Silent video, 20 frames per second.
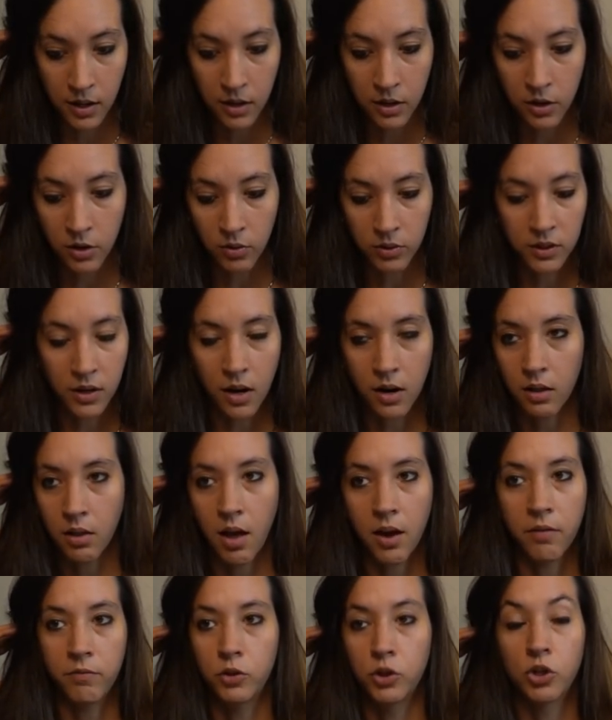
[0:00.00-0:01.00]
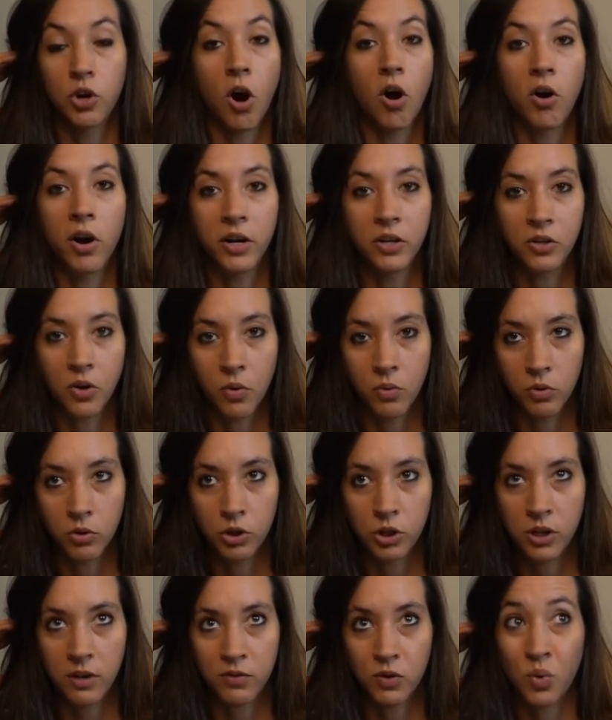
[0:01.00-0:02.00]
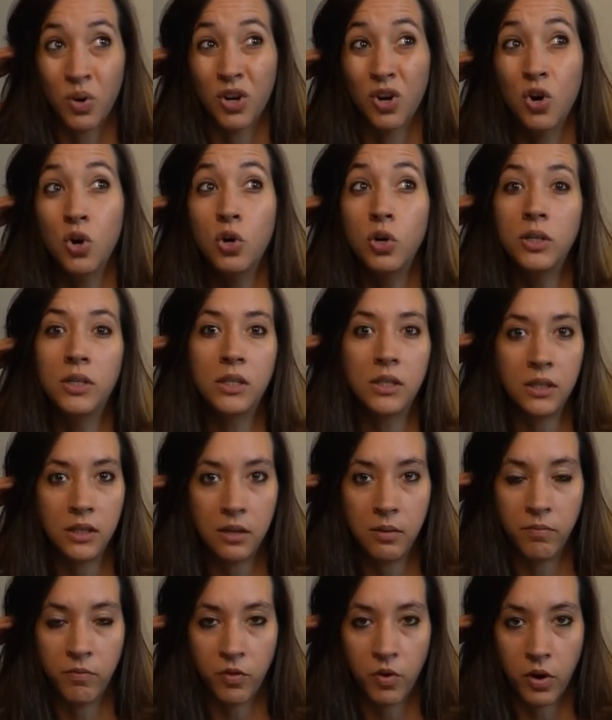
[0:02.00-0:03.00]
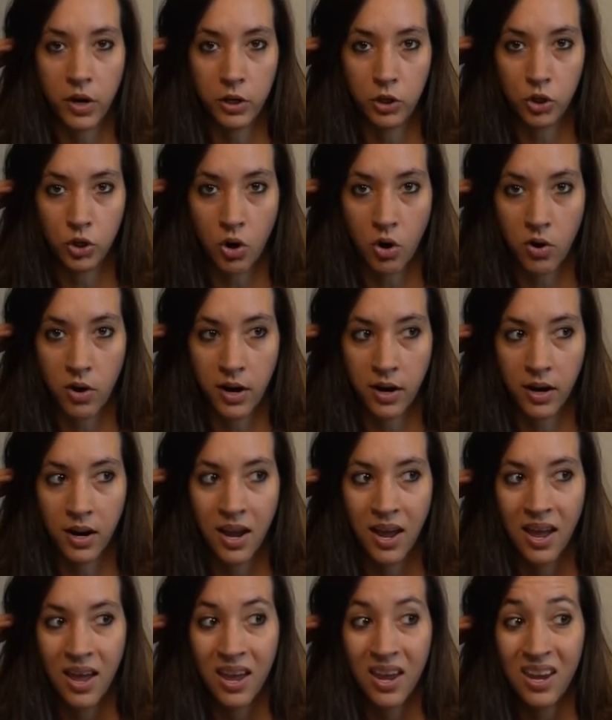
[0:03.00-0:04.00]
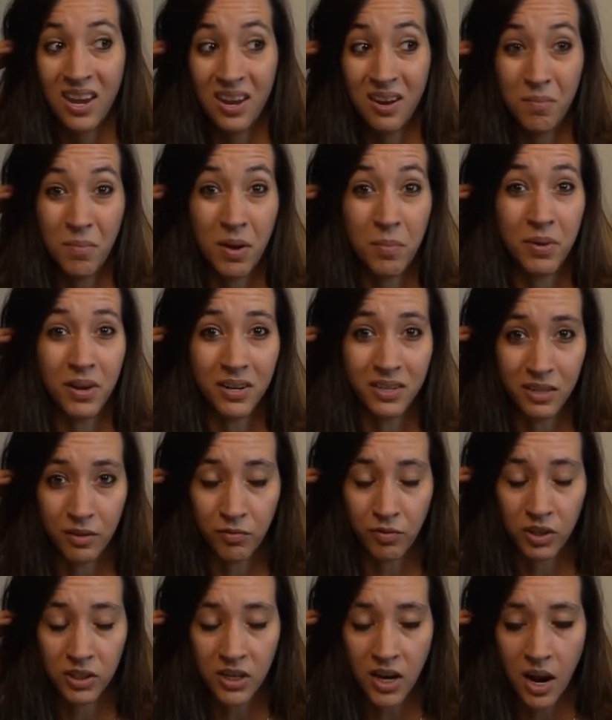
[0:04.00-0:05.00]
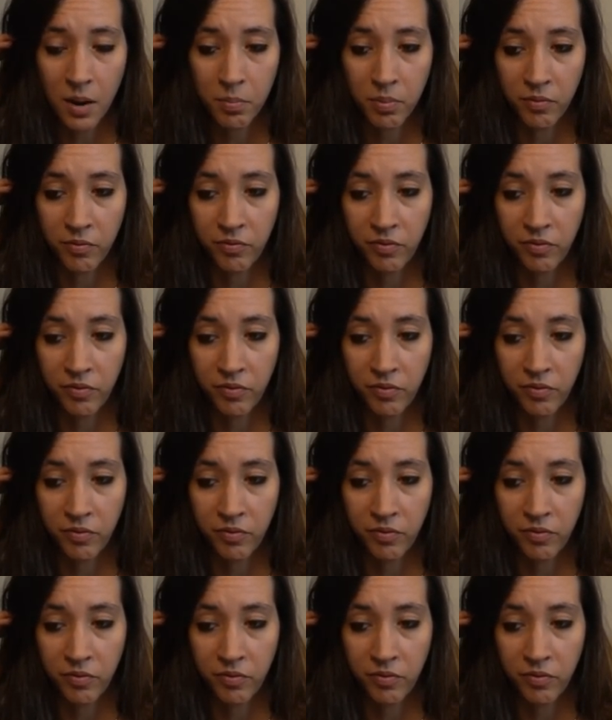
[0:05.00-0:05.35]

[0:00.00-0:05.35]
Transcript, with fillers: You know, it's got a lot of jarring tonal shifts, or it could seem very jarring in maybe a different type of